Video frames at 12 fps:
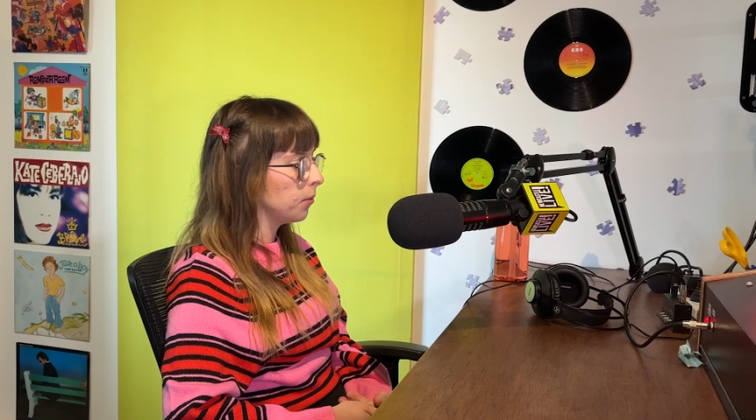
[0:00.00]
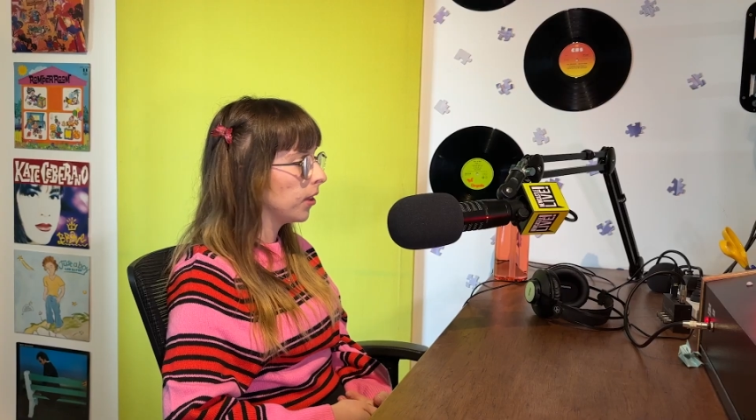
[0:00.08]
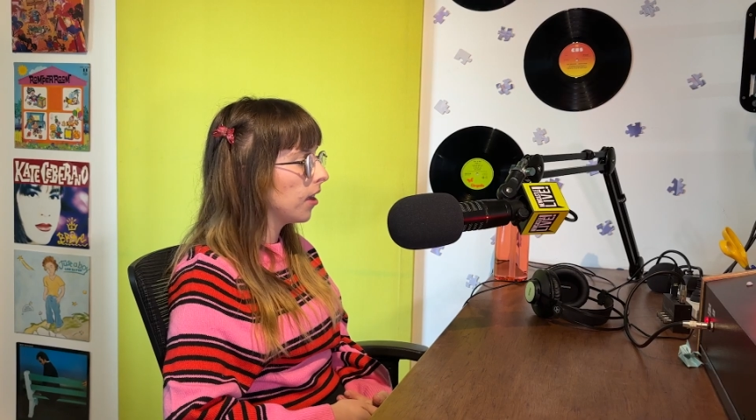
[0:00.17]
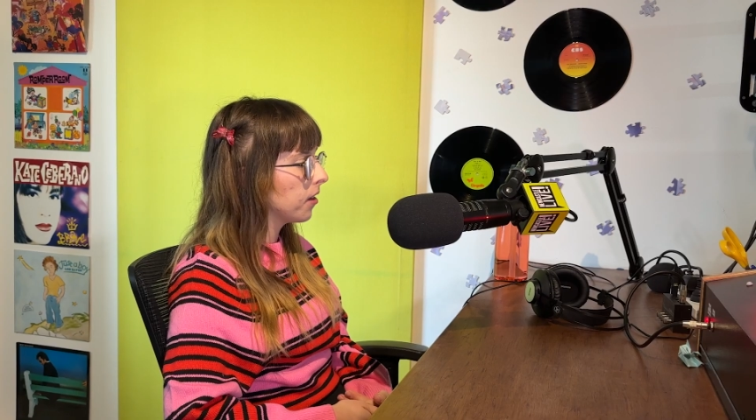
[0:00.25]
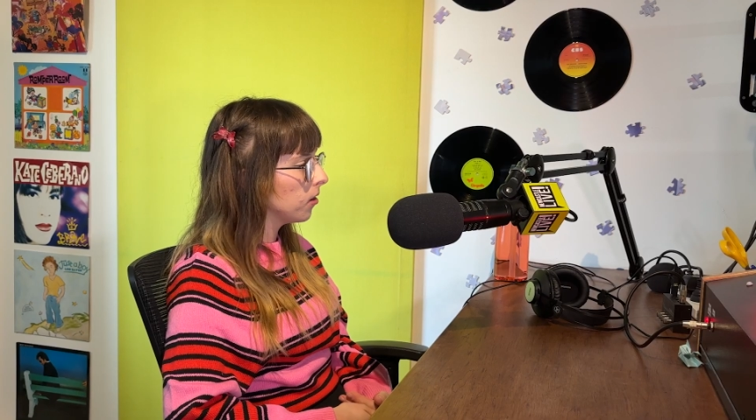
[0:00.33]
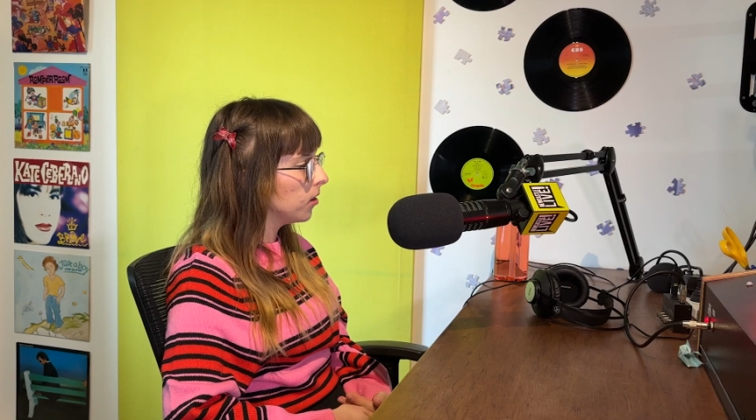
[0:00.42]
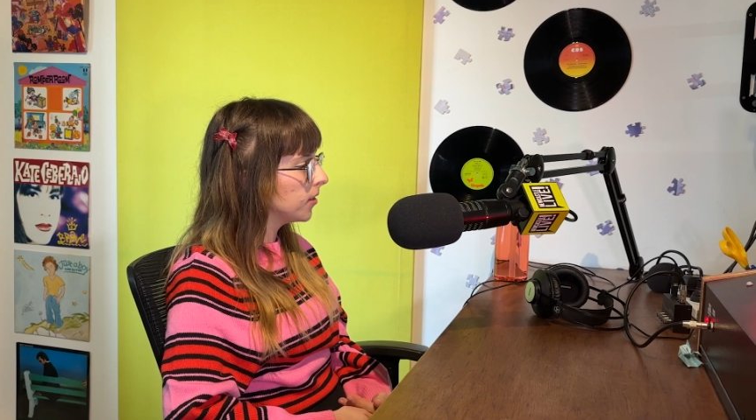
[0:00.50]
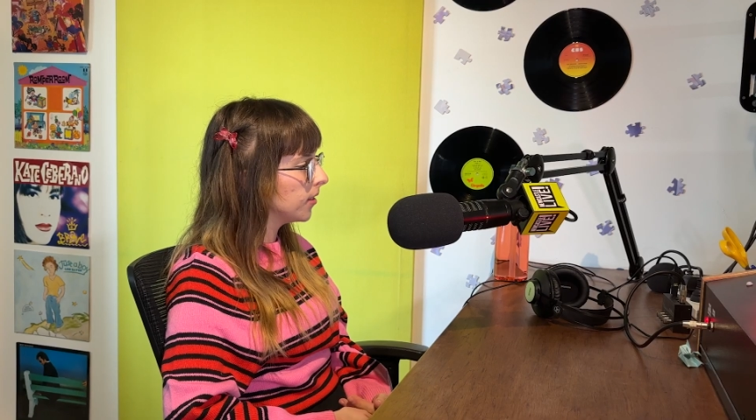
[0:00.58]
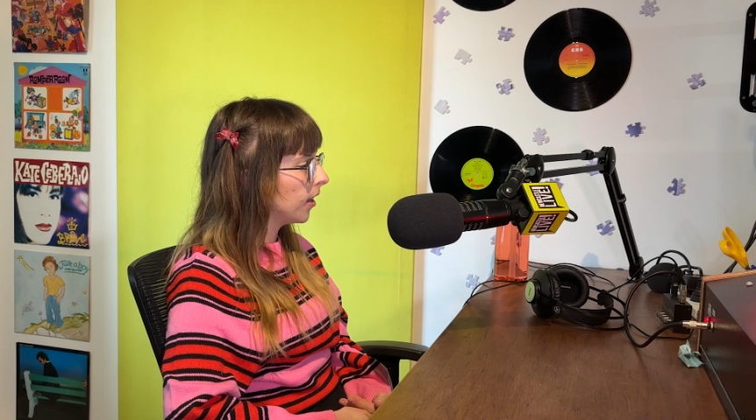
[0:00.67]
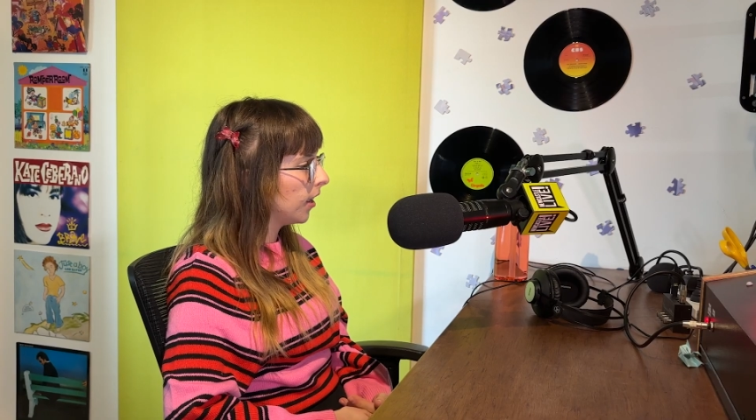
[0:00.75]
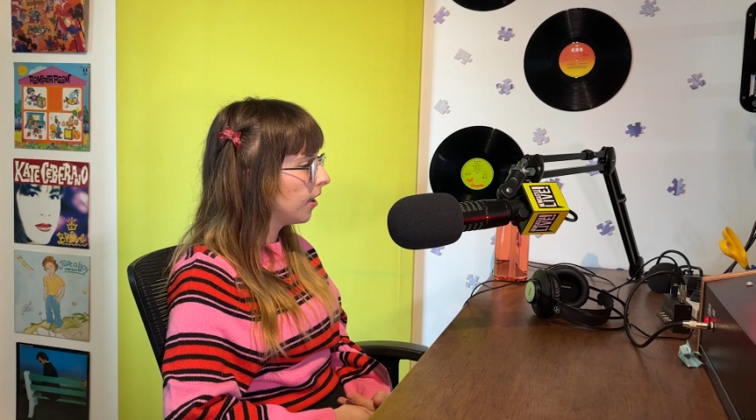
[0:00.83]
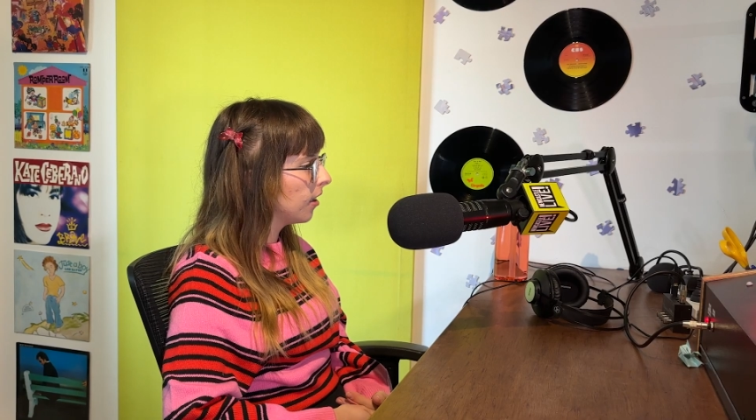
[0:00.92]
that goes and
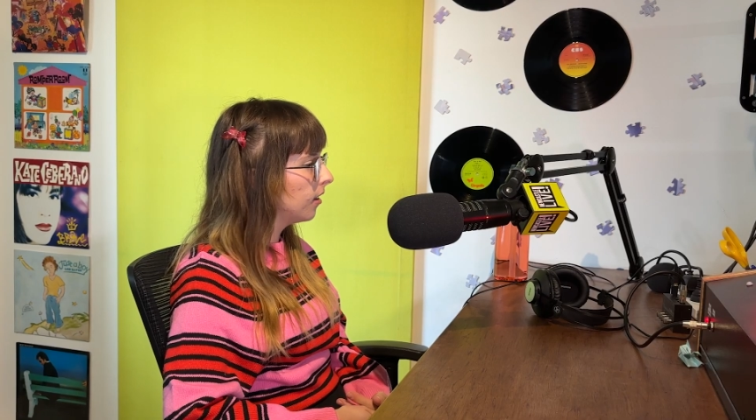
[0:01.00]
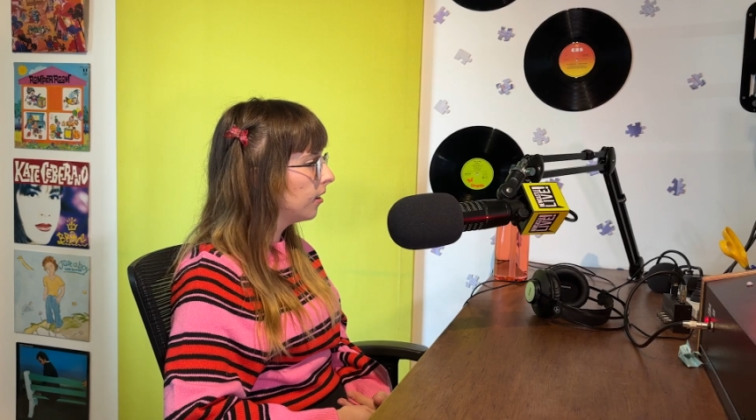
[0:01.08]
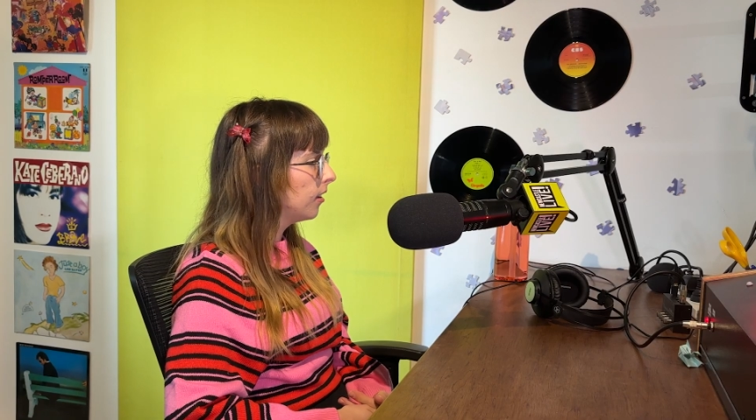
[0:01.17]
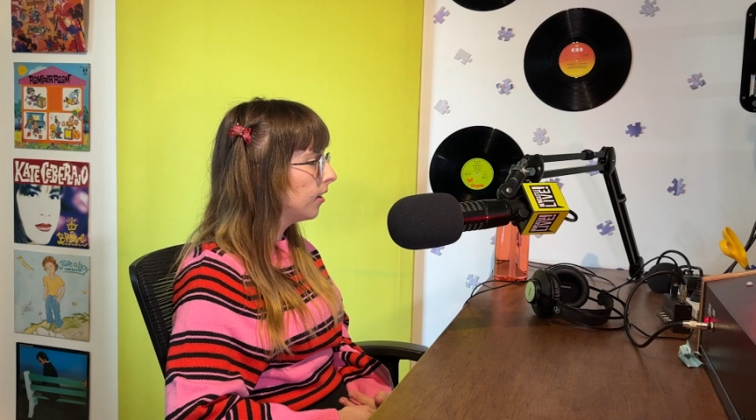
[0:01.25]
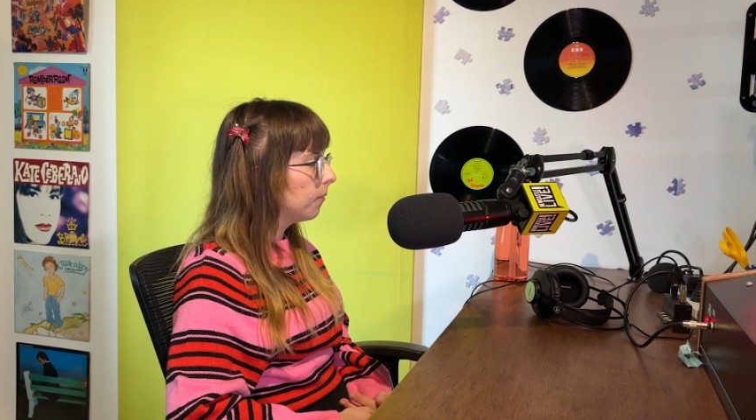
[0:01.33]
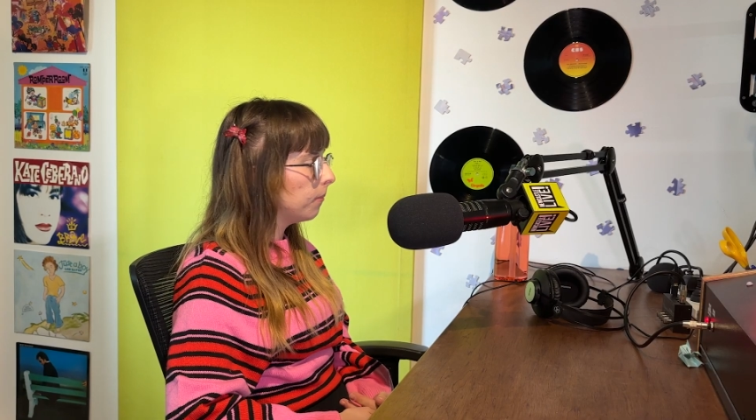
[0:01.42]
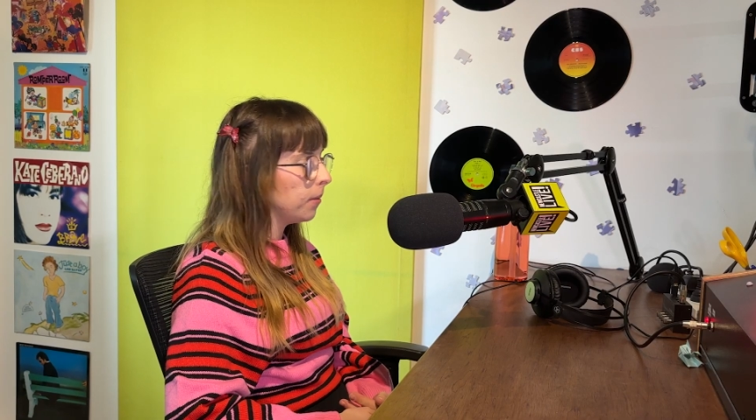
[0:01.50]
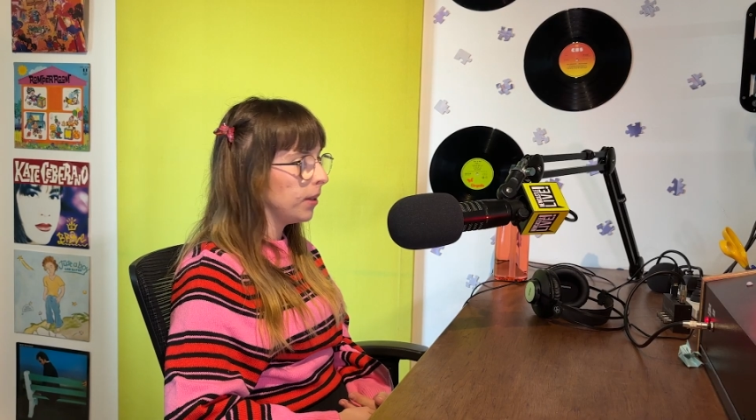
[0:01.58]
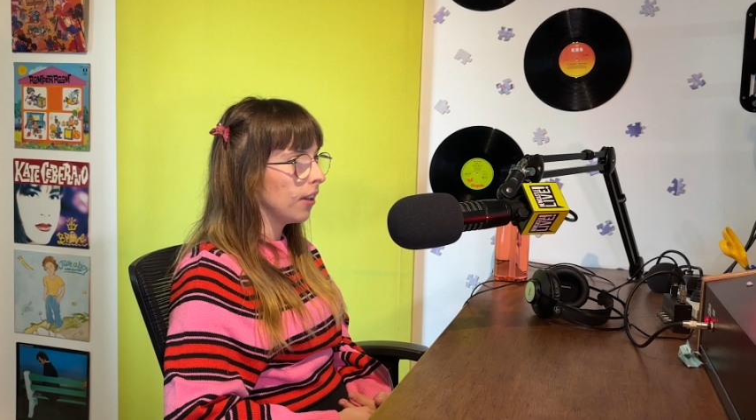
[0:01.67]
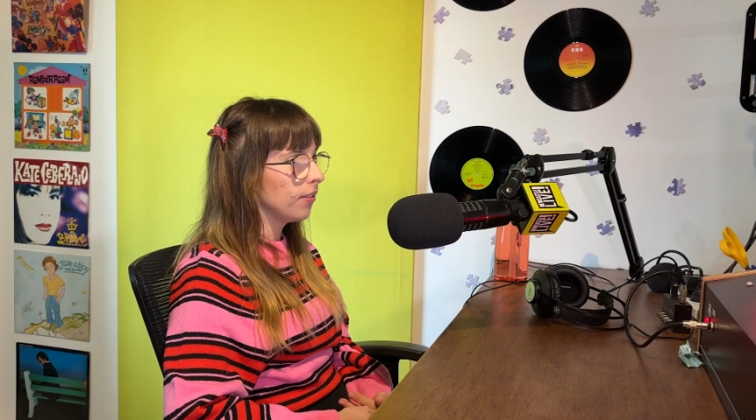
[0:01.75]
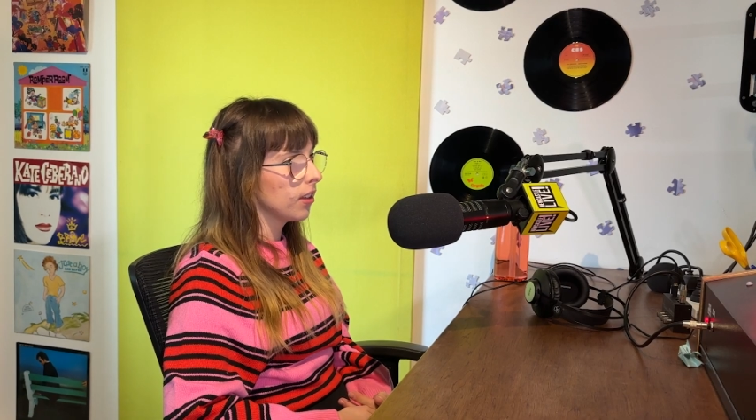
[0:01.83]
like maybe have